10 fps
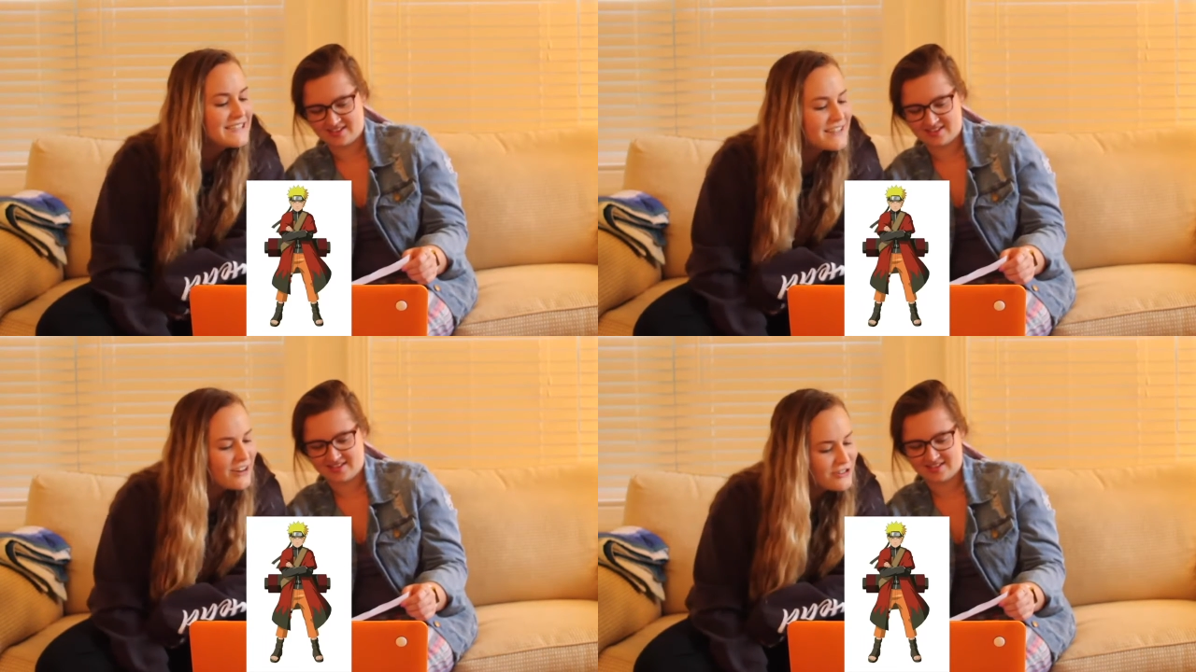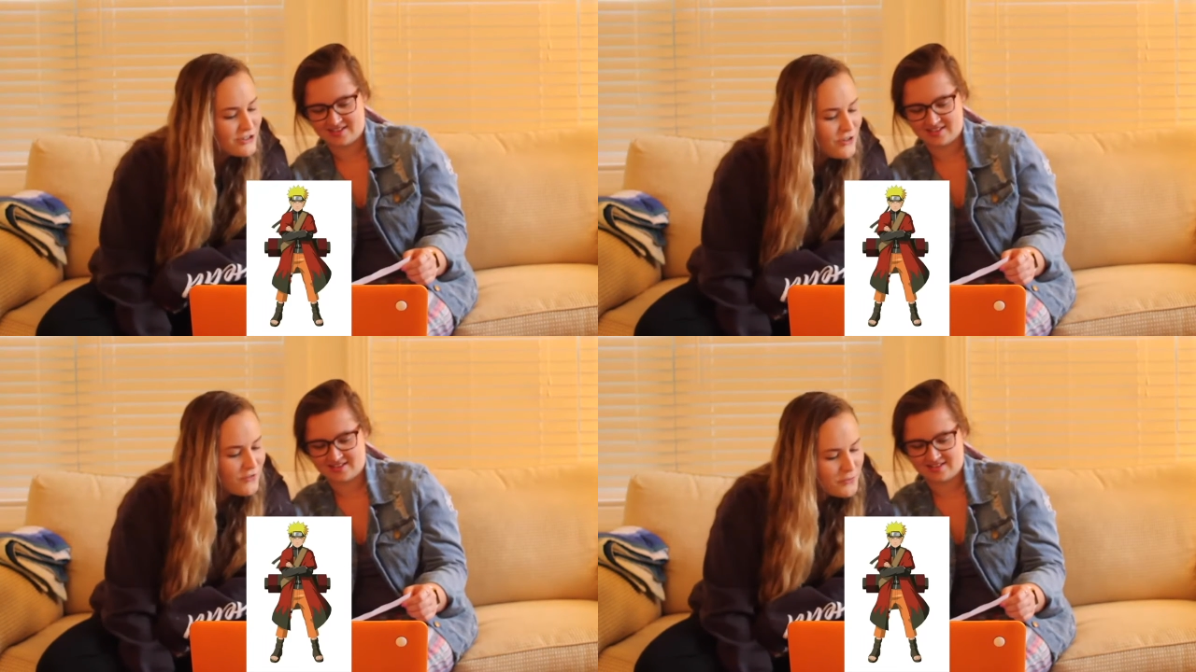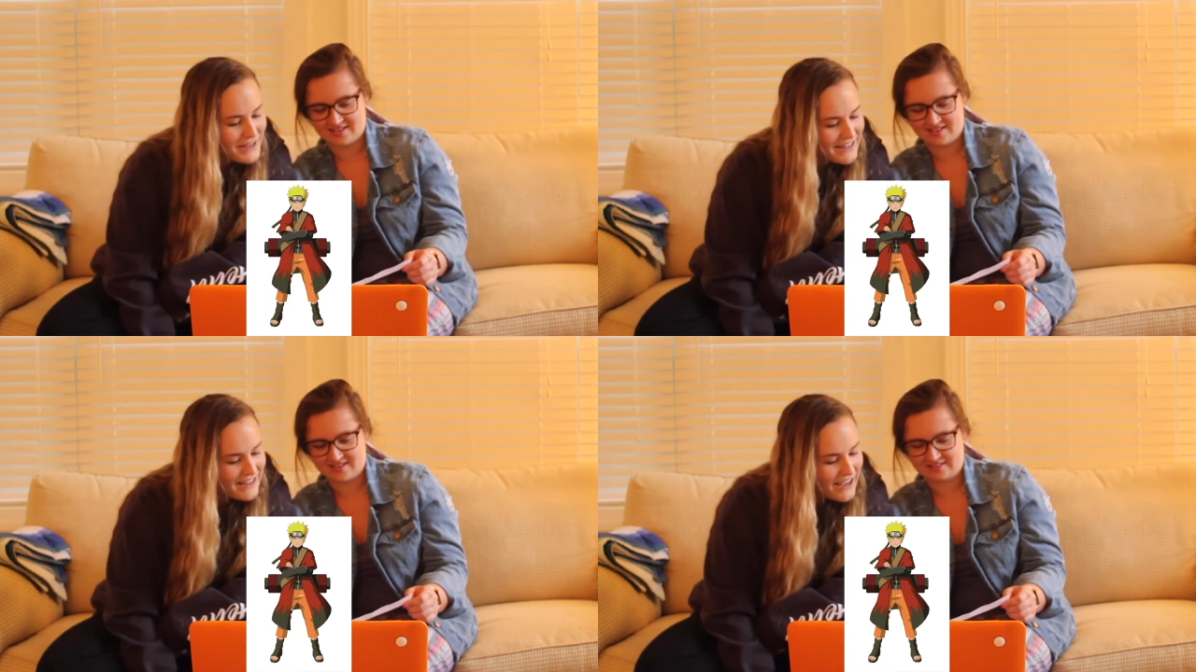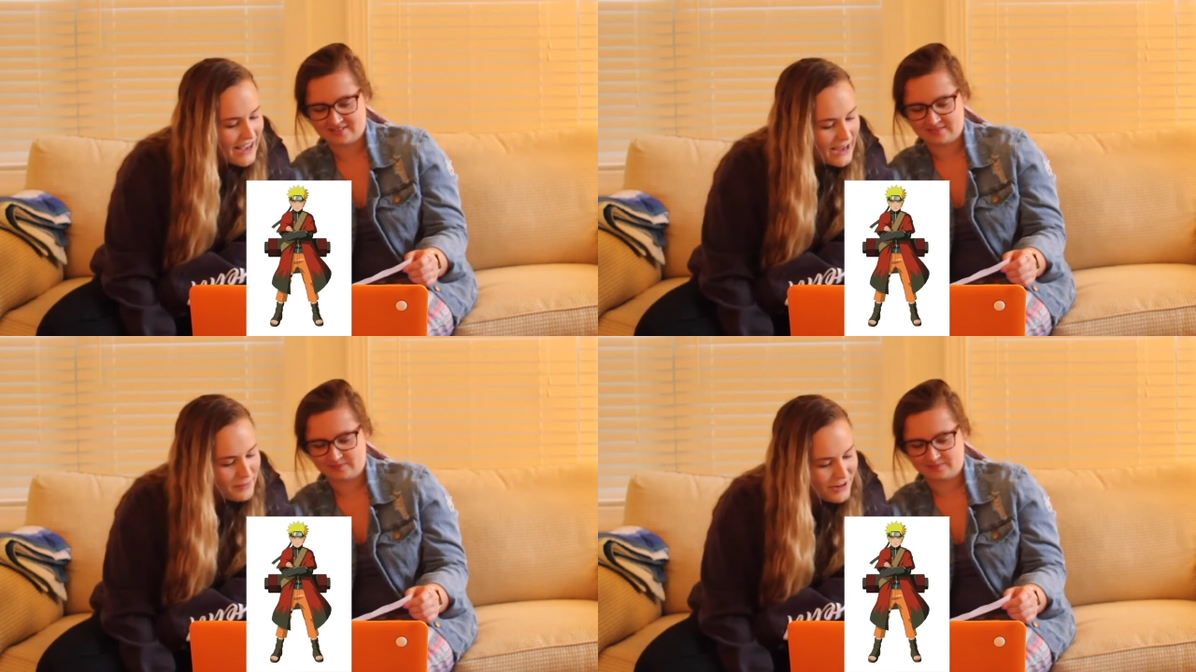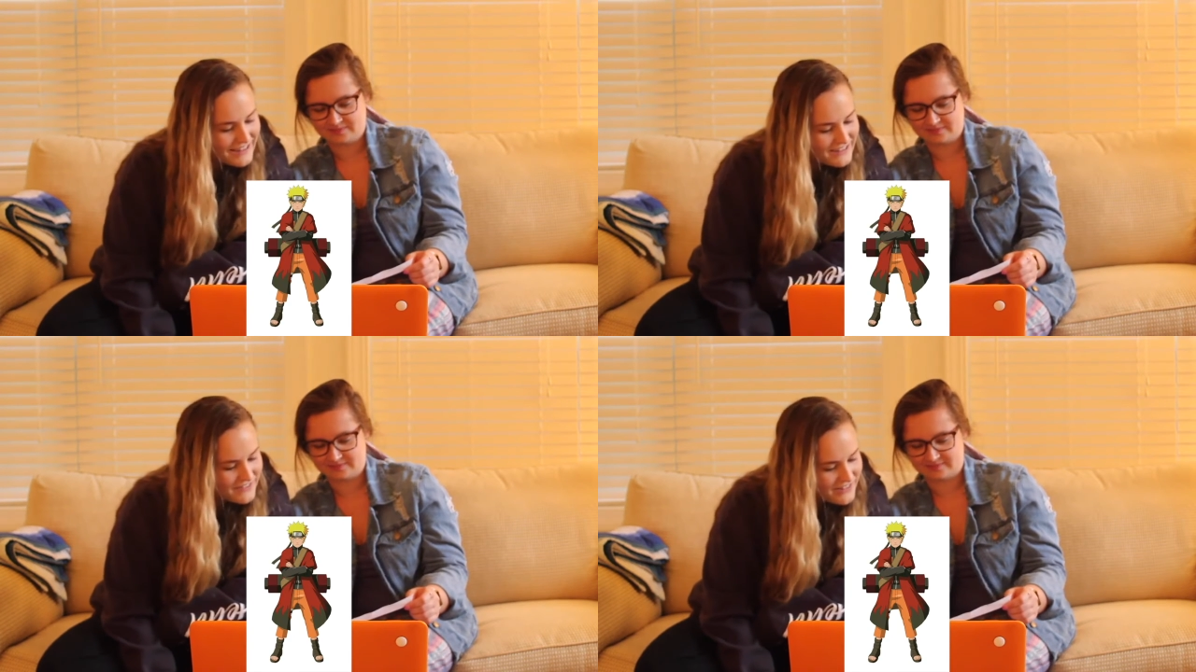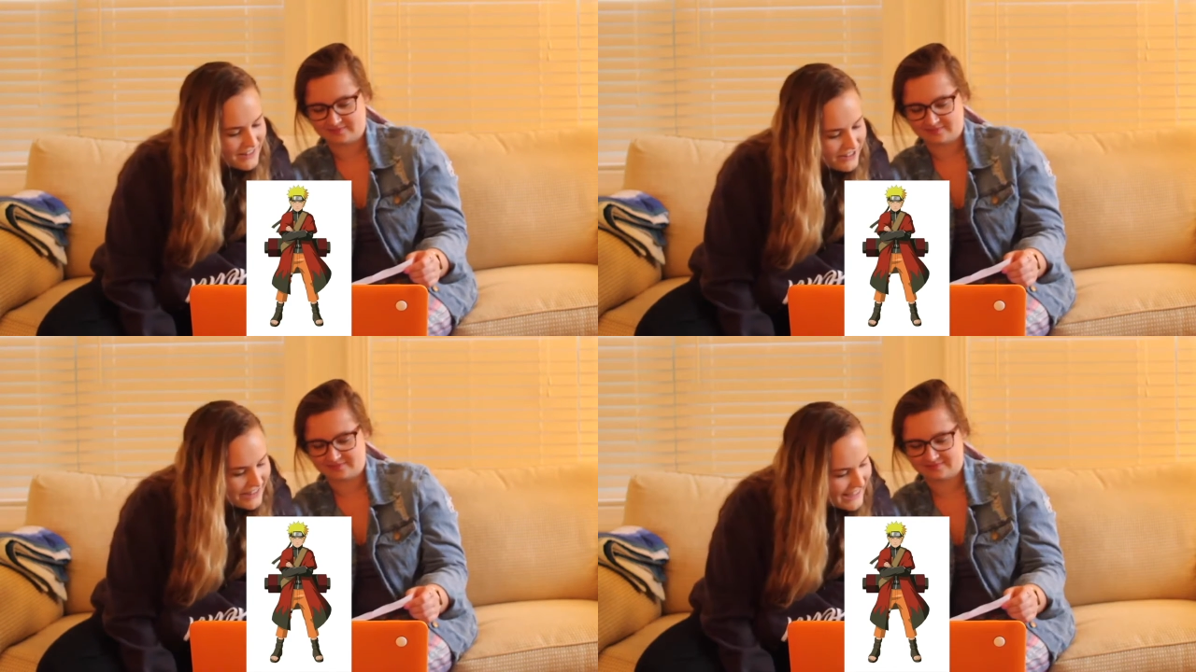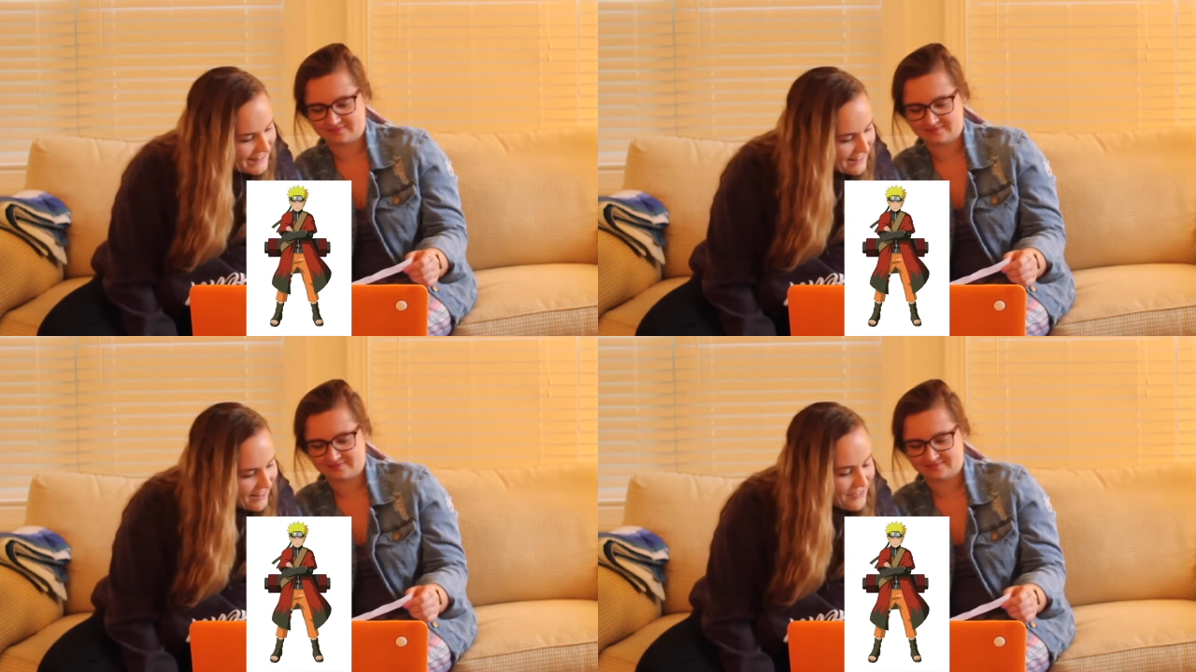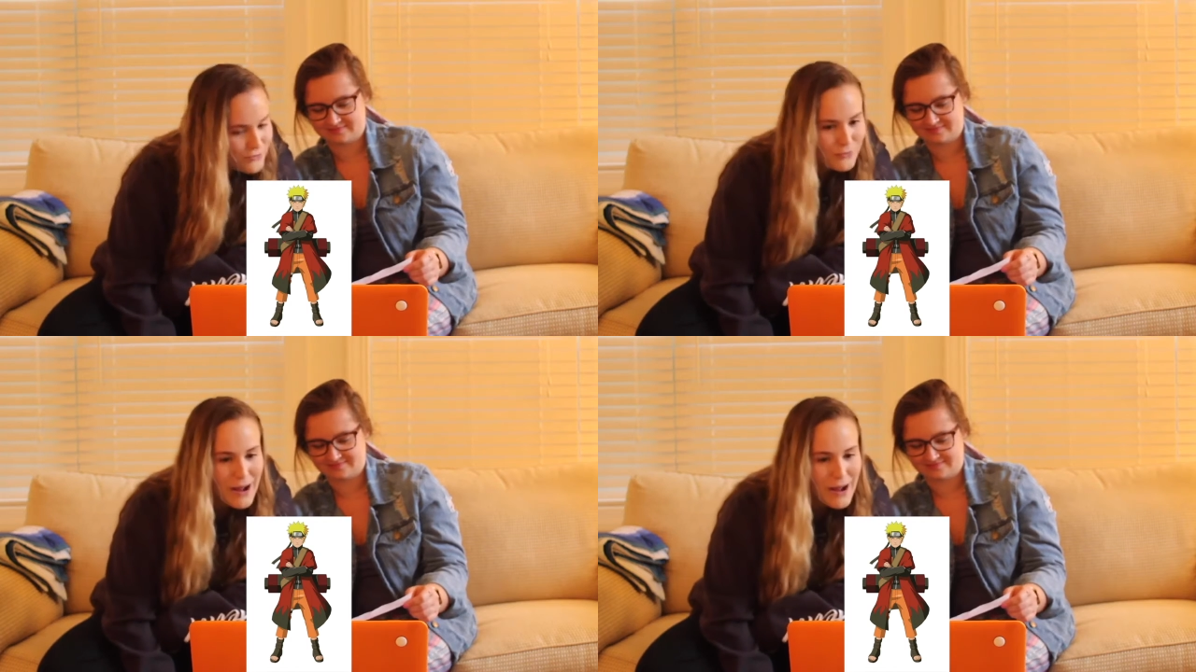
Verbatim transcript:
Speaker 1: This character known for being hyperactive knucklehead that loves